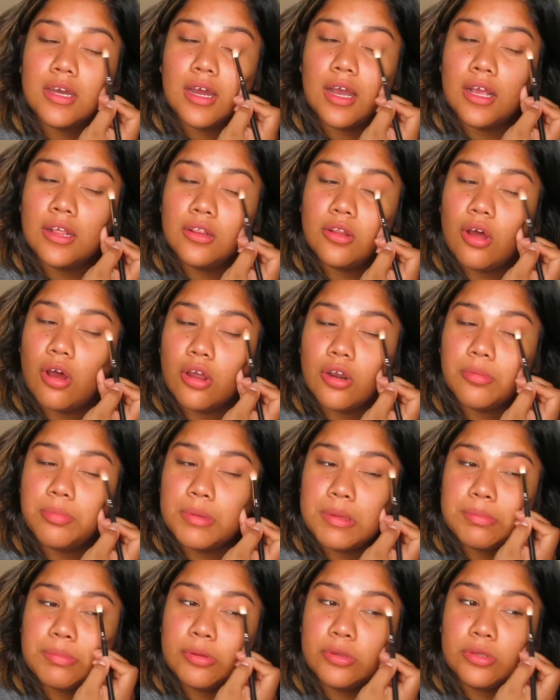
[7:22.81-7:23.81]
A lot of
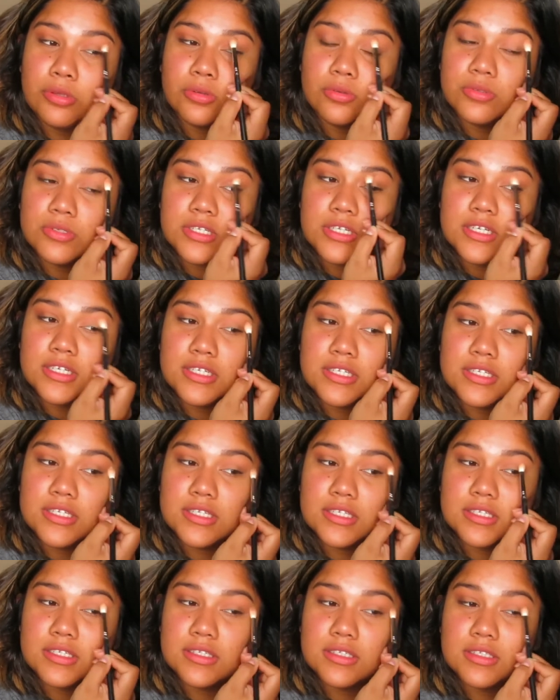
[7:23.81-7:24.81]
people use
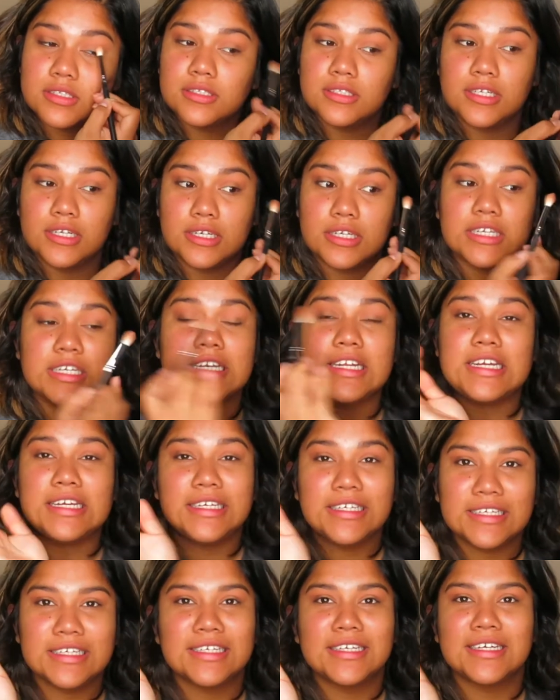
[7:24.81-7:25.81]
this
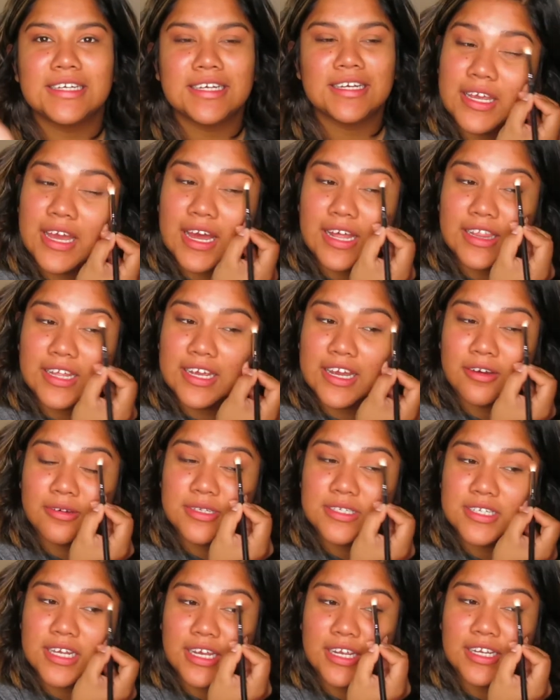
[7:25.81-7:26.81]
technique. Yeah, like I
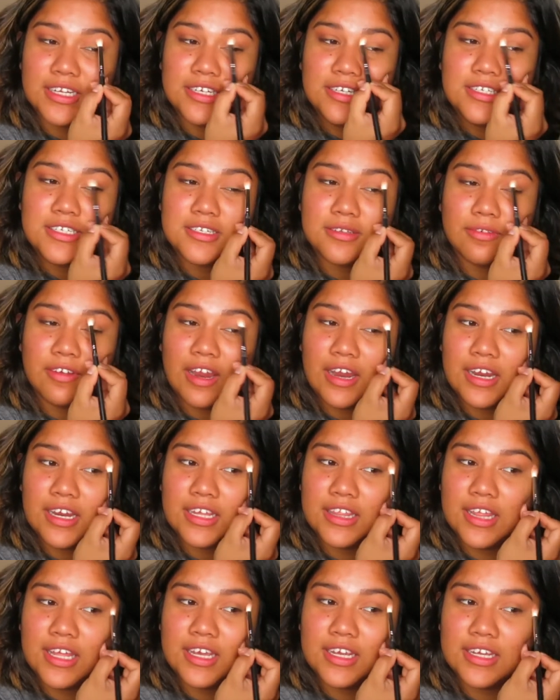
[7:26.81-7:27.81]
was saying, it's
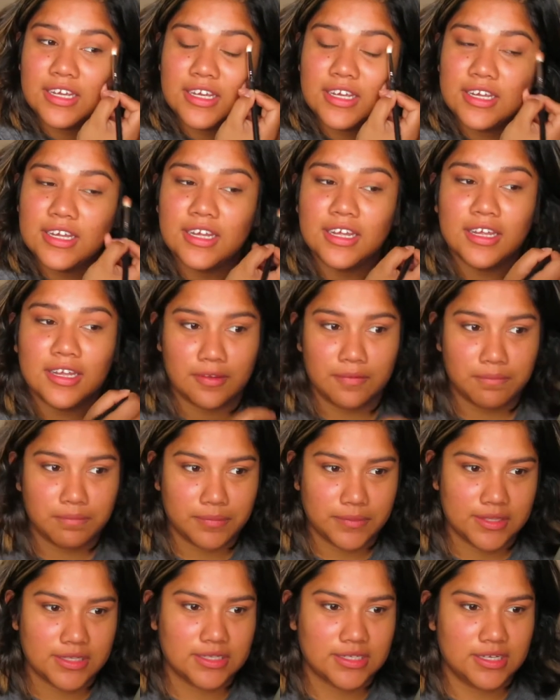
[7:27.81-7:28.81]
very like
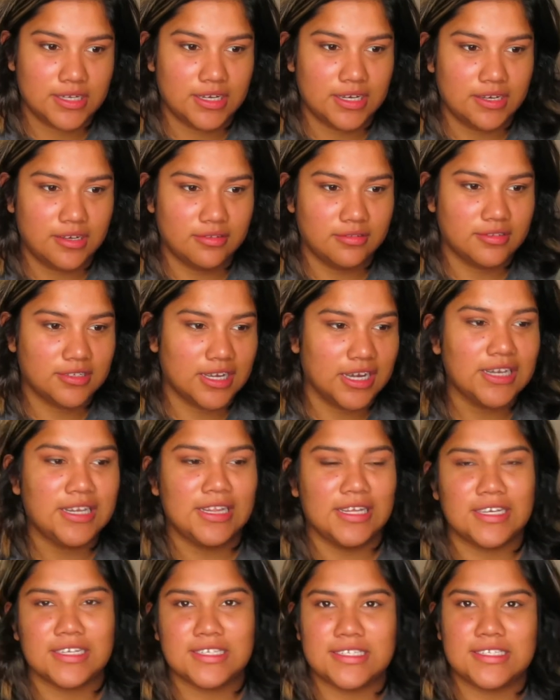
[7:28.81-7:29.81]
kind of
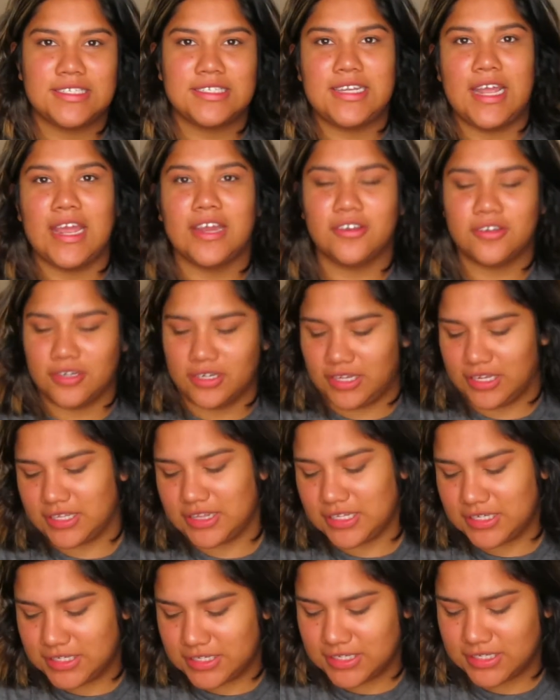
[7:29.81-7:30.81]
like standard. Like
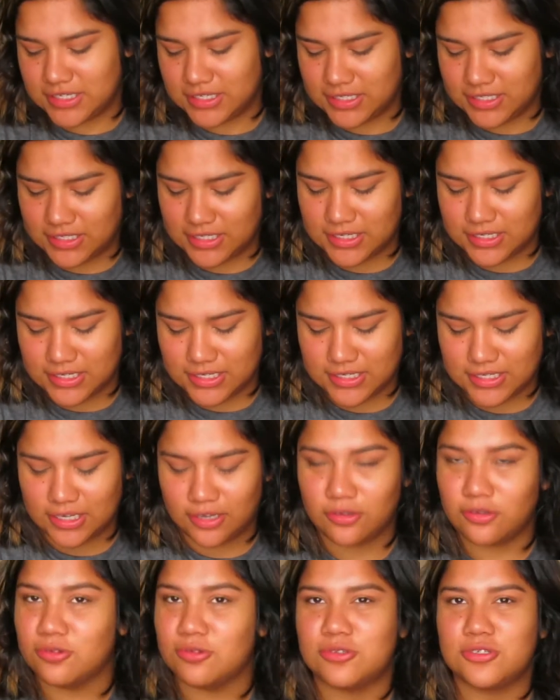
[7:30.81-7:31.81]
this is how
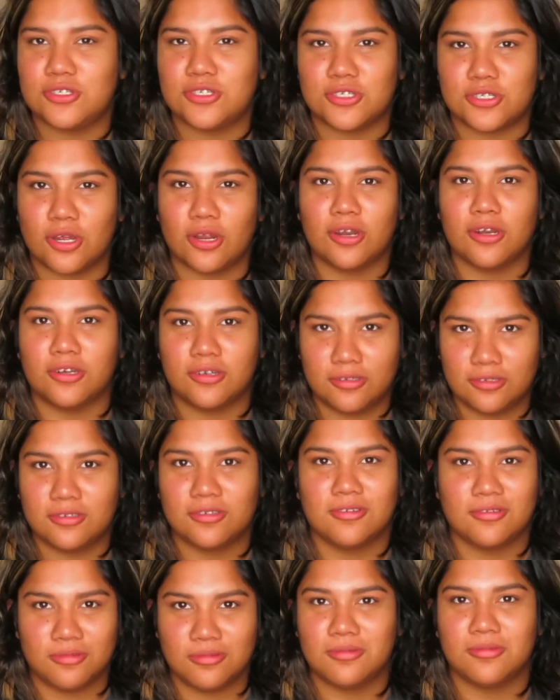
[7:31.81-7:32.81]
you start
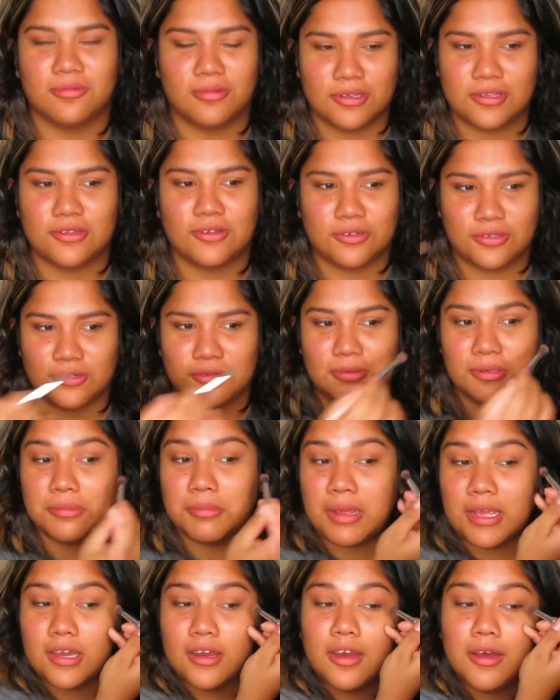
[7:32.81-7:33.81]
when you're doing
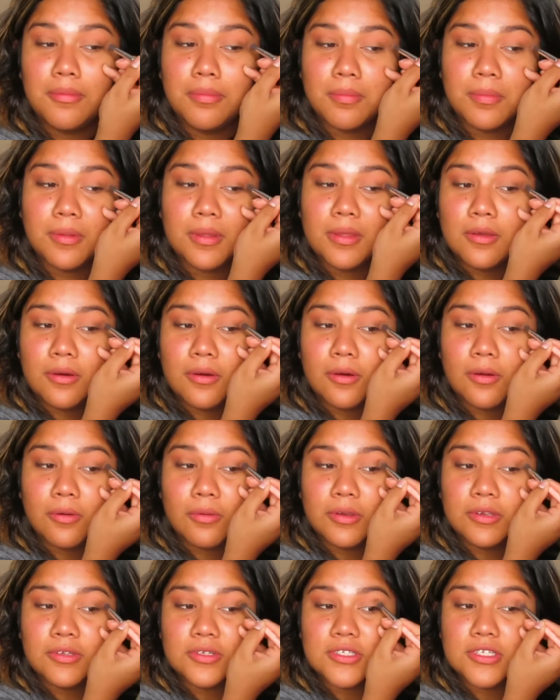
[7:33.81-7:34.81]
makeup, or
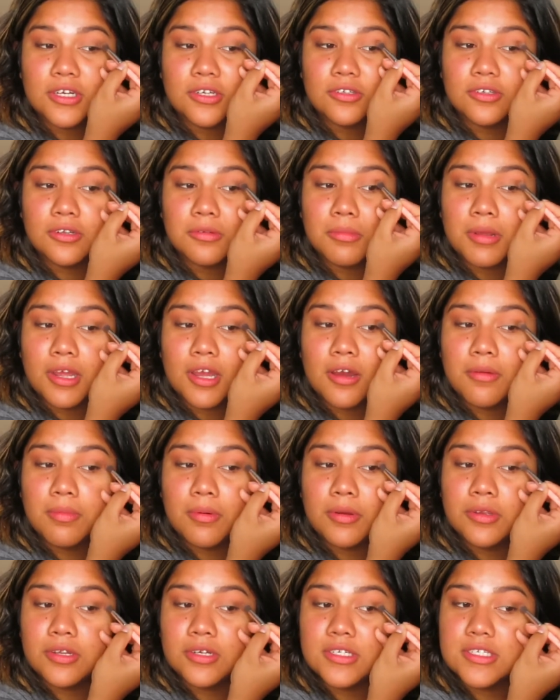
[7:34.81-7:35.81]
when you start doing makeup
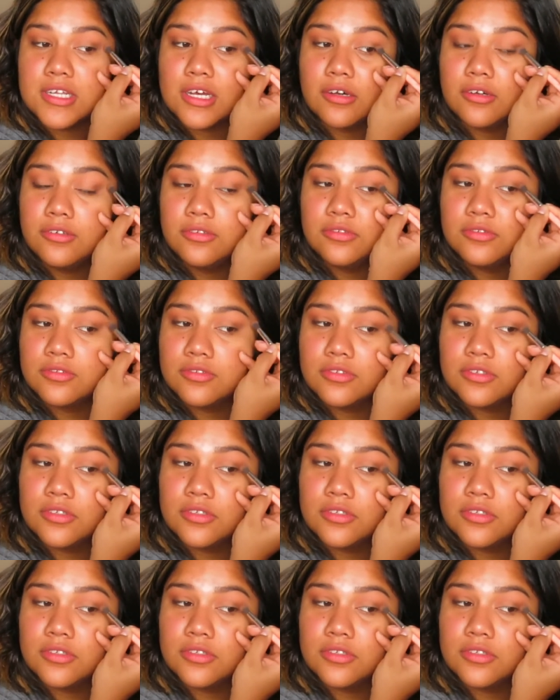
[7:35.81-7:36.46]
on yourself.